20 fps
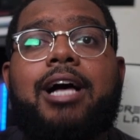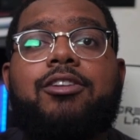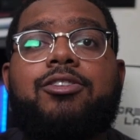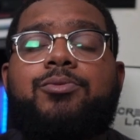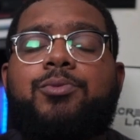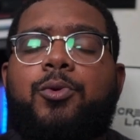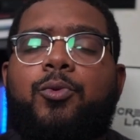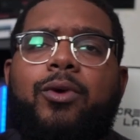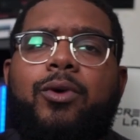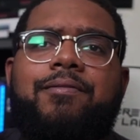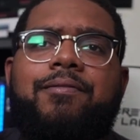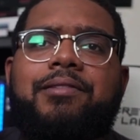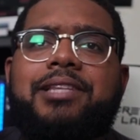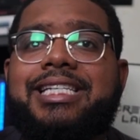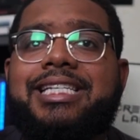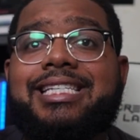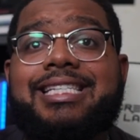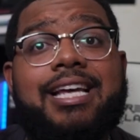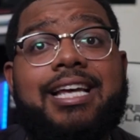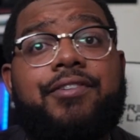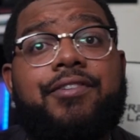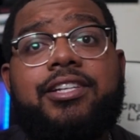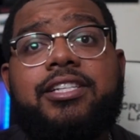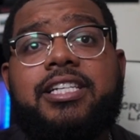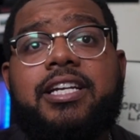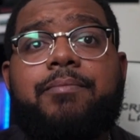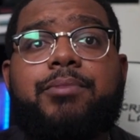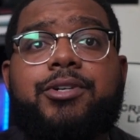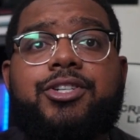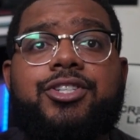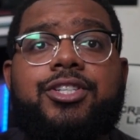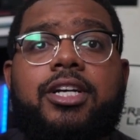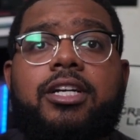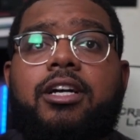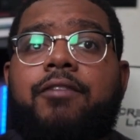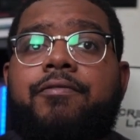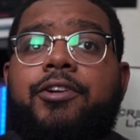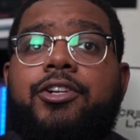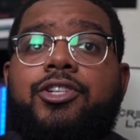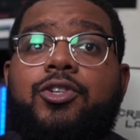for roughly 17% of
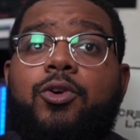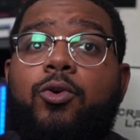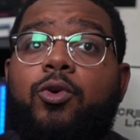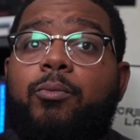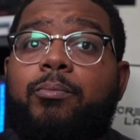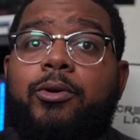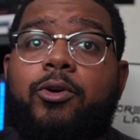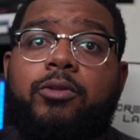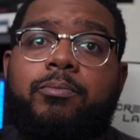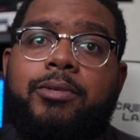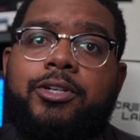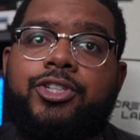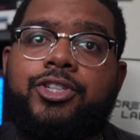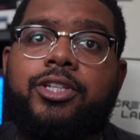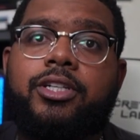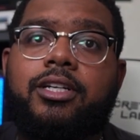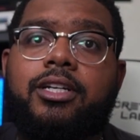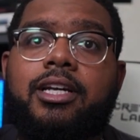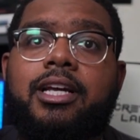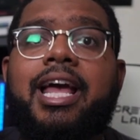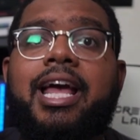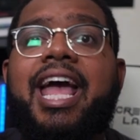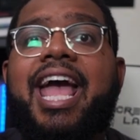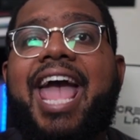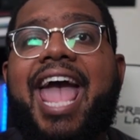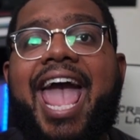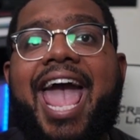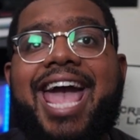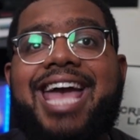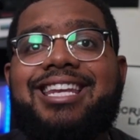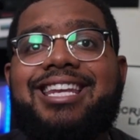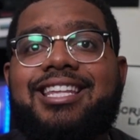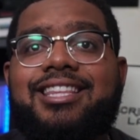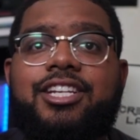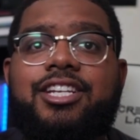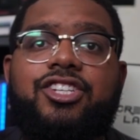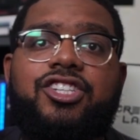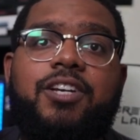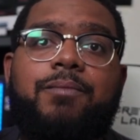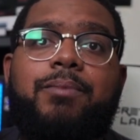your total build budget, and the
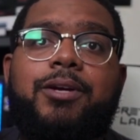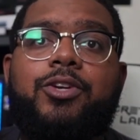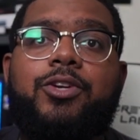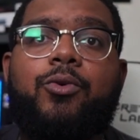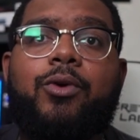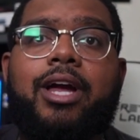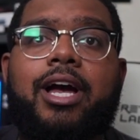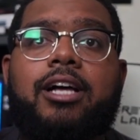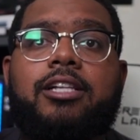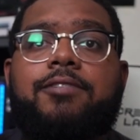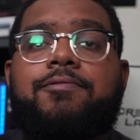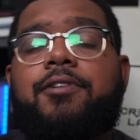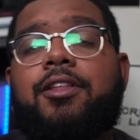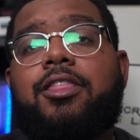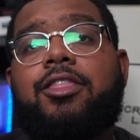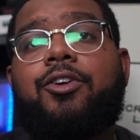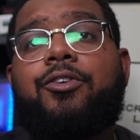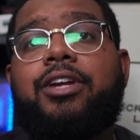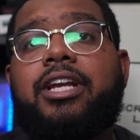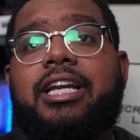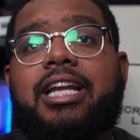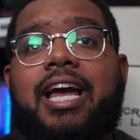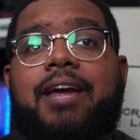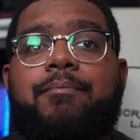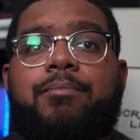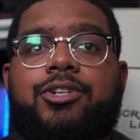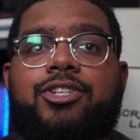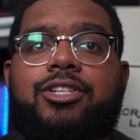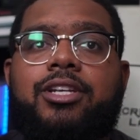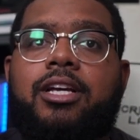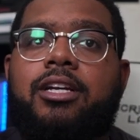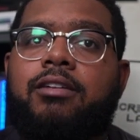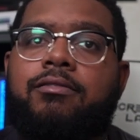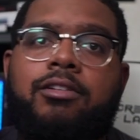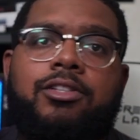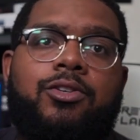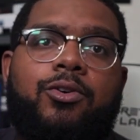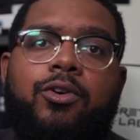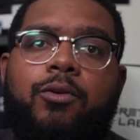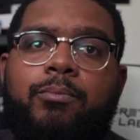GPU counts for 39% of the
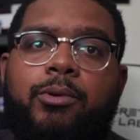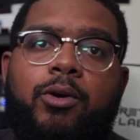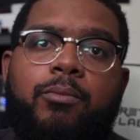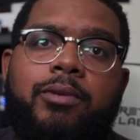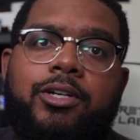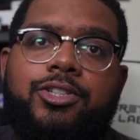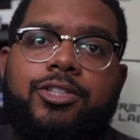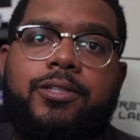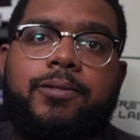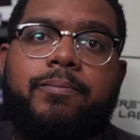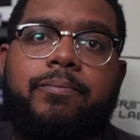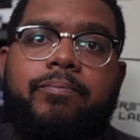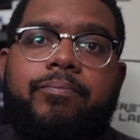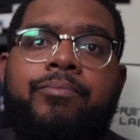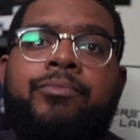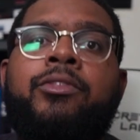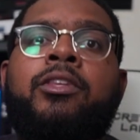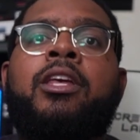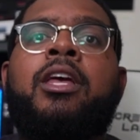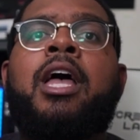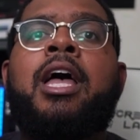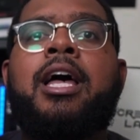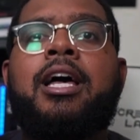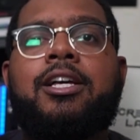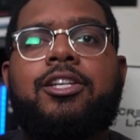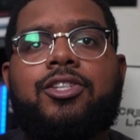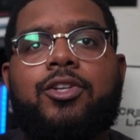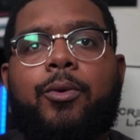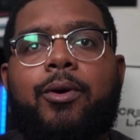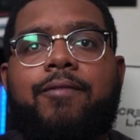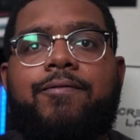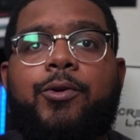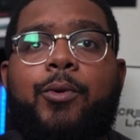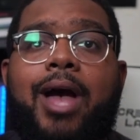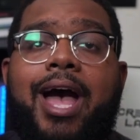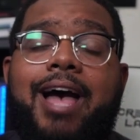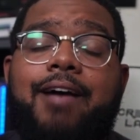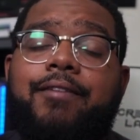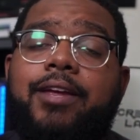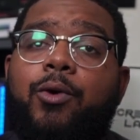total build budget. So if you
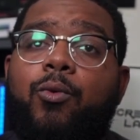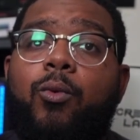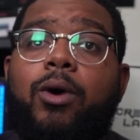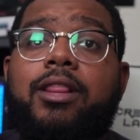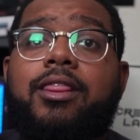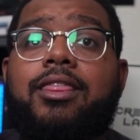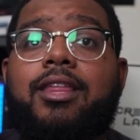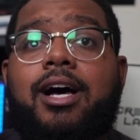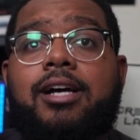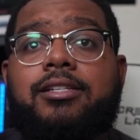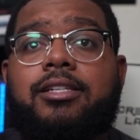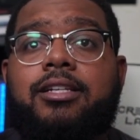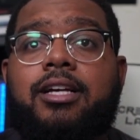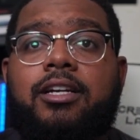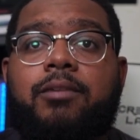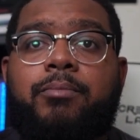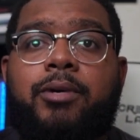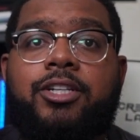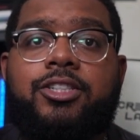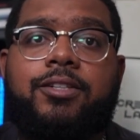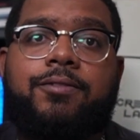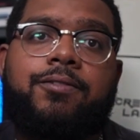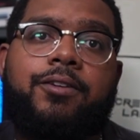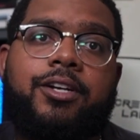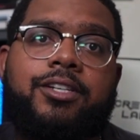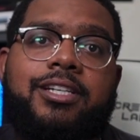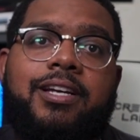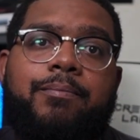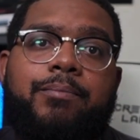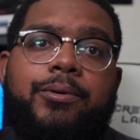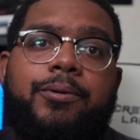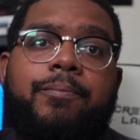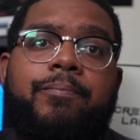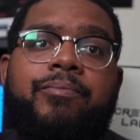have a $1,000 budget, for example,